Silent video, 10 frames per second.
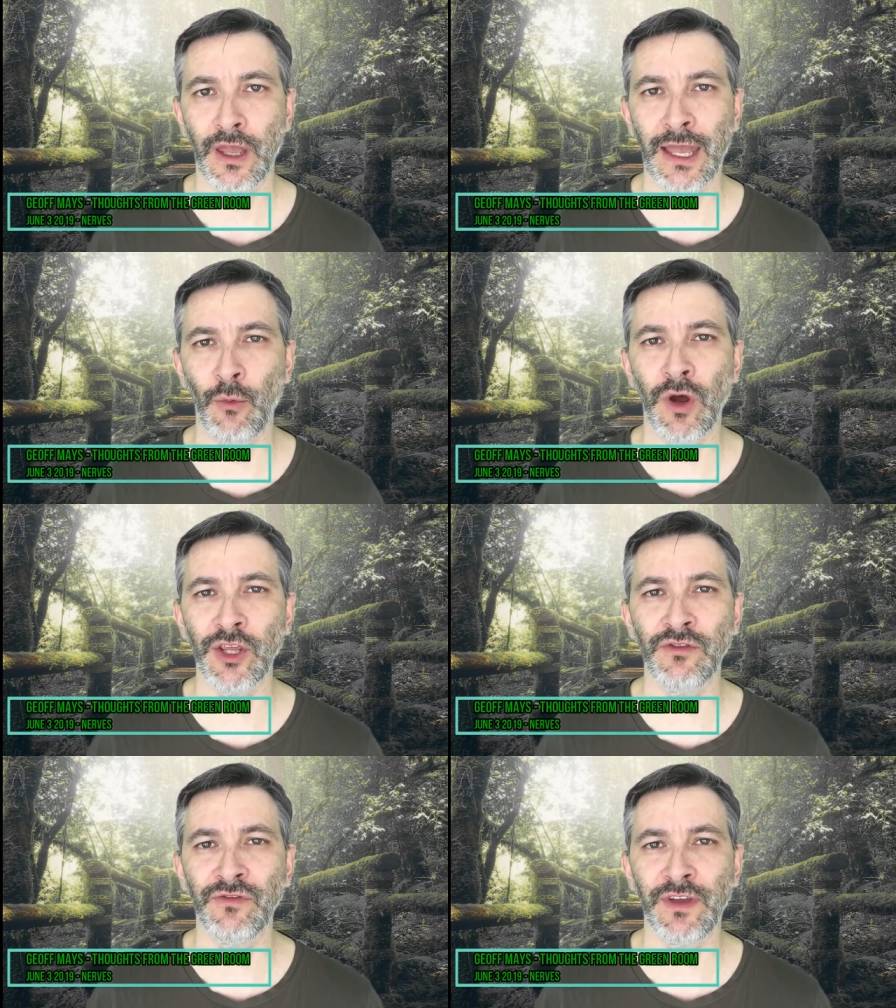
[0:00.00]
and what
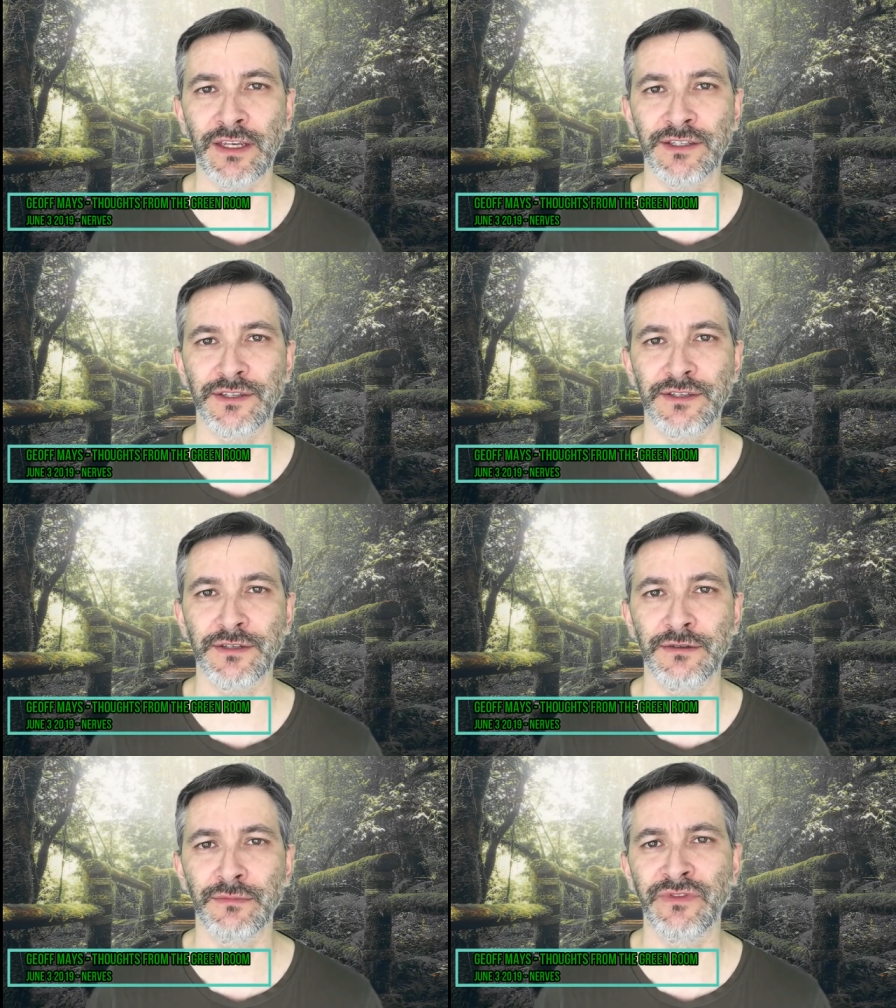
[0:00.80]
you face
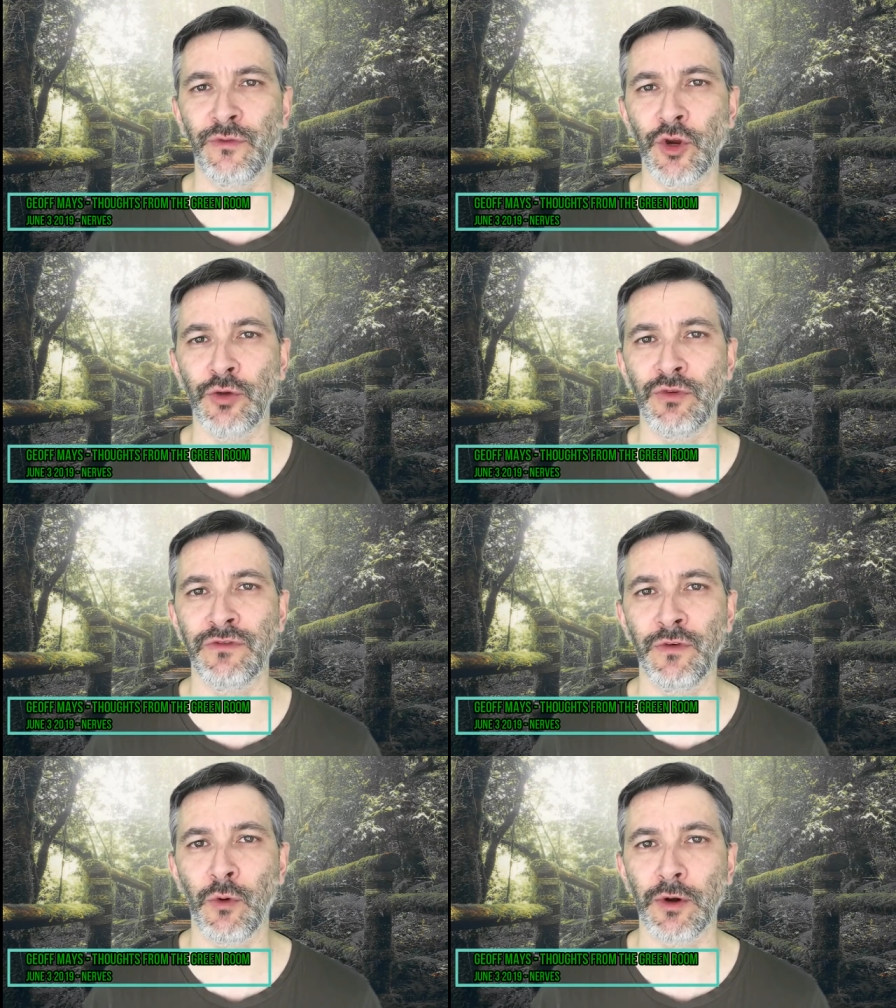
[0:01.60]
before you move
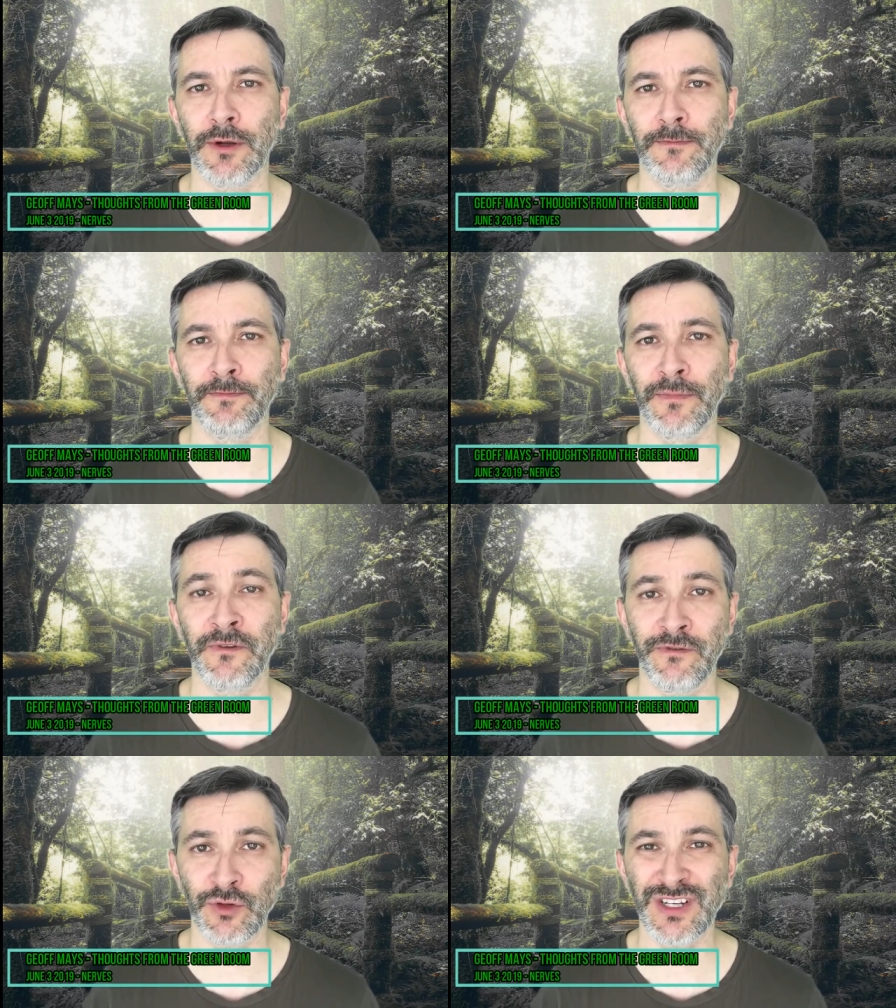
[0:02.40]
forward.
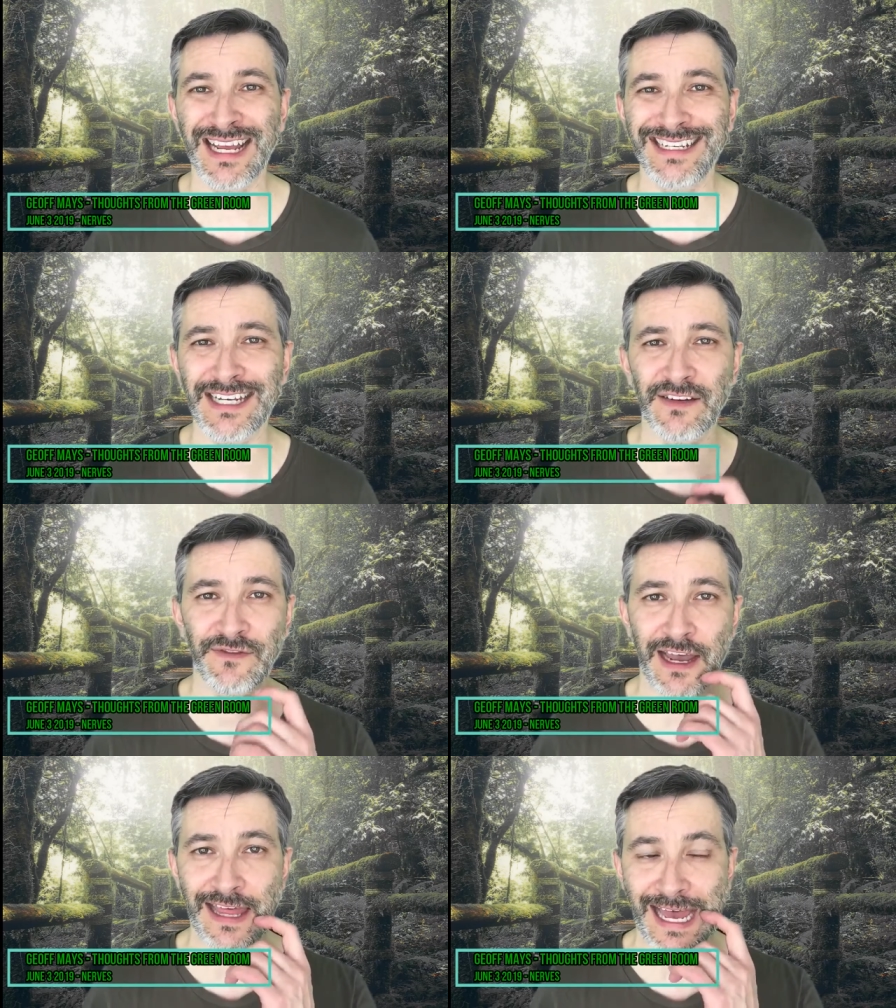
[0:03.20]
First,
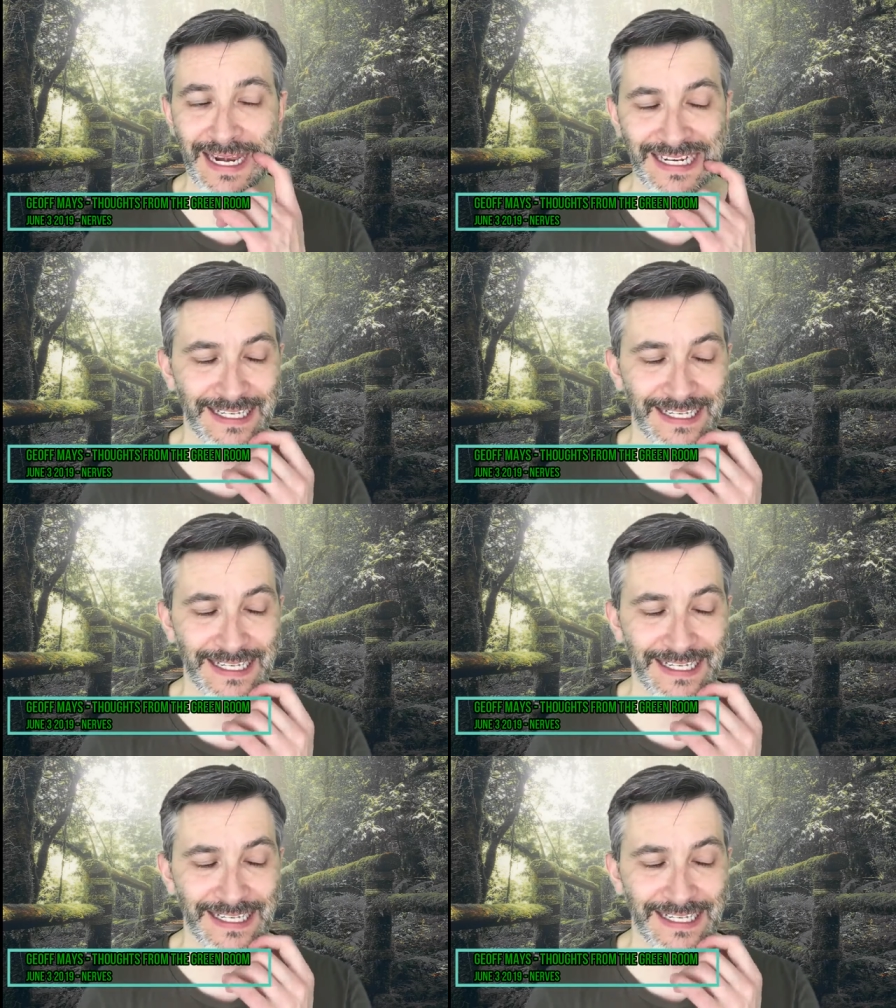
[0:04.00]
identify that.